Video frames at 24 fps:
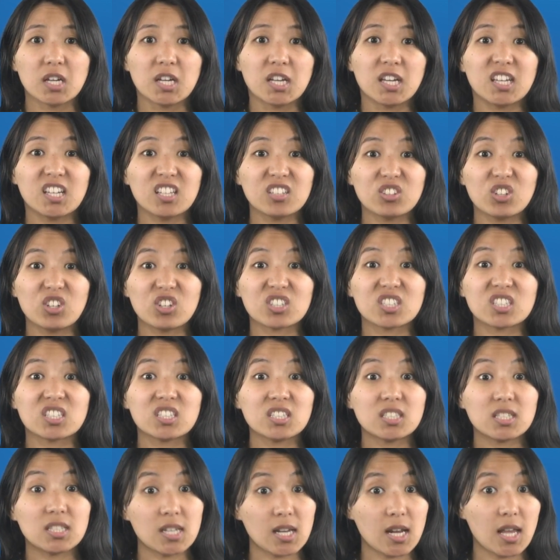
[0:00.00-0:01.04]
It looked
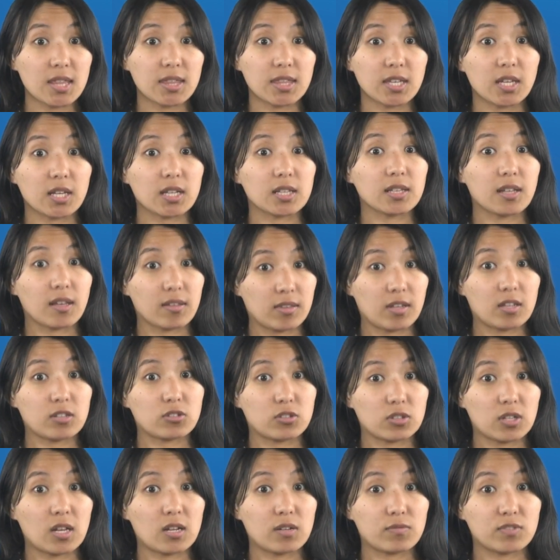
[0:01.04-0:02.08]
nothing like the
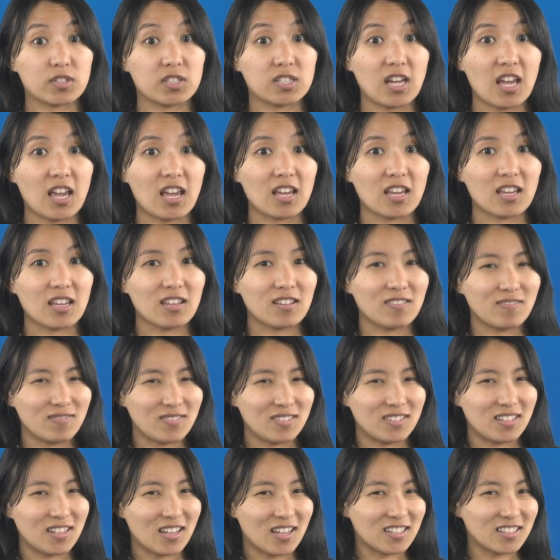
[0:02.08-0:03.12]
internet of today.
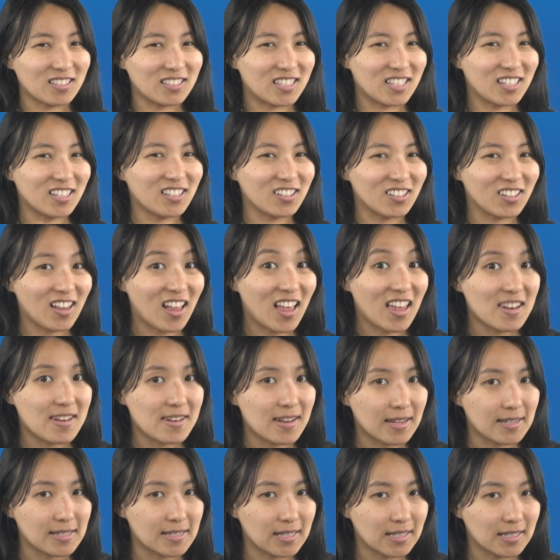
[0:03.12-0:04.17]
Not until
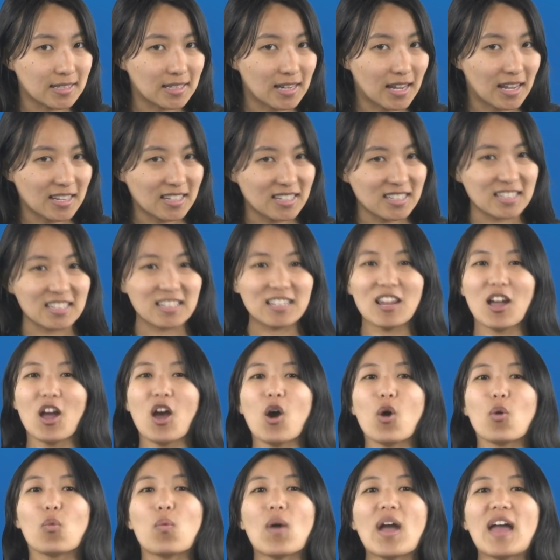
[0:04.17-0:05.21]
1990,
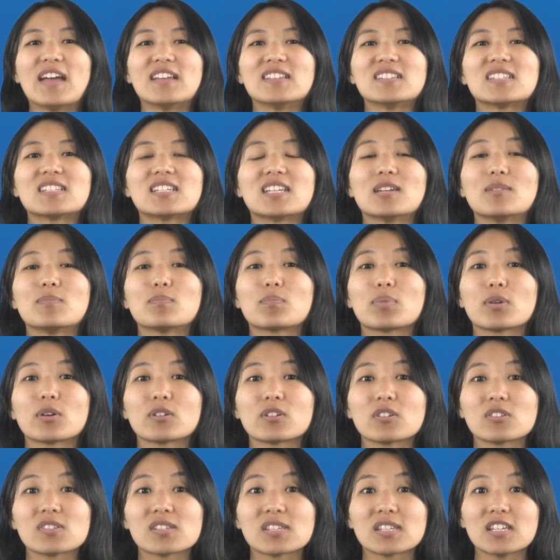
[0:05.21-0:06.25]
when Tim
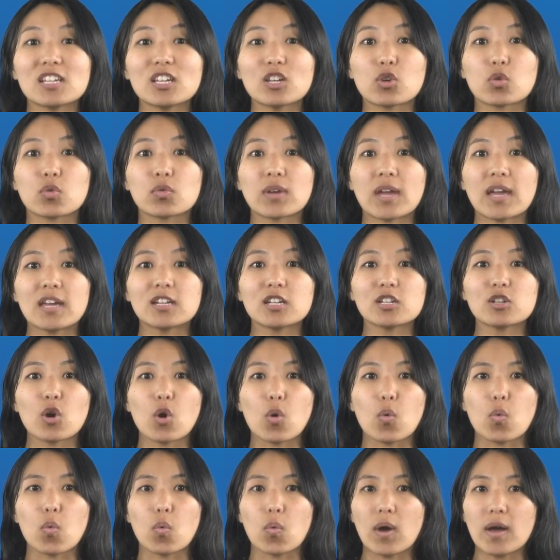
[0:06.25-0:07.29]
Berners-Lee created
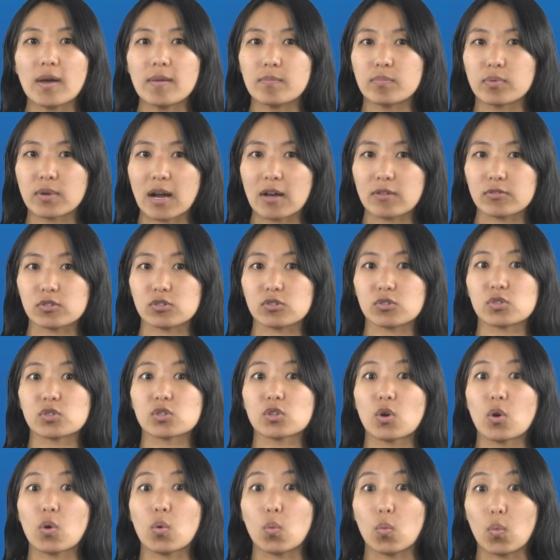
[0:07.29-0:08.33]
web
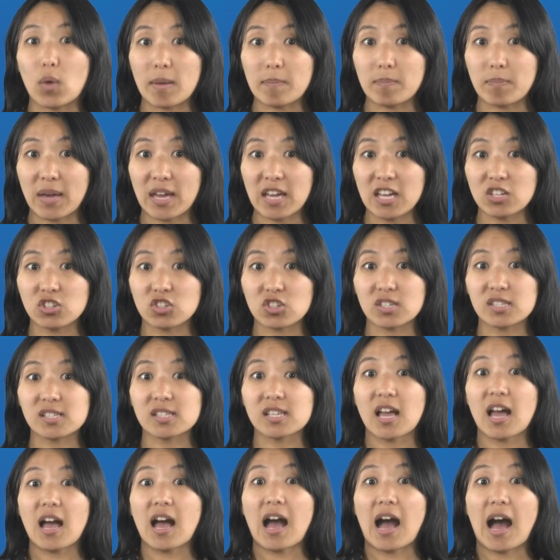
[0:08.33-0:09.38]
browsers, web
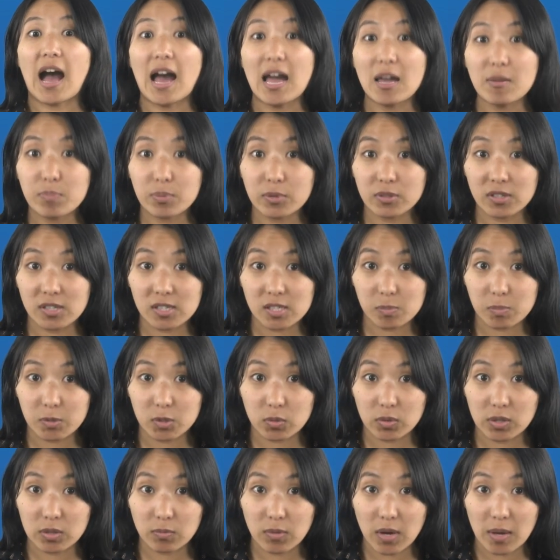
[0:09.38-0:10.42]
pages, hyperlinks
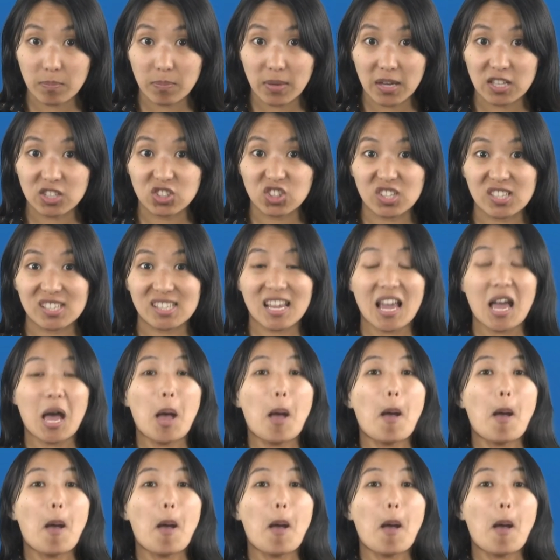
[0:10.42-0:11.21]
between web pages.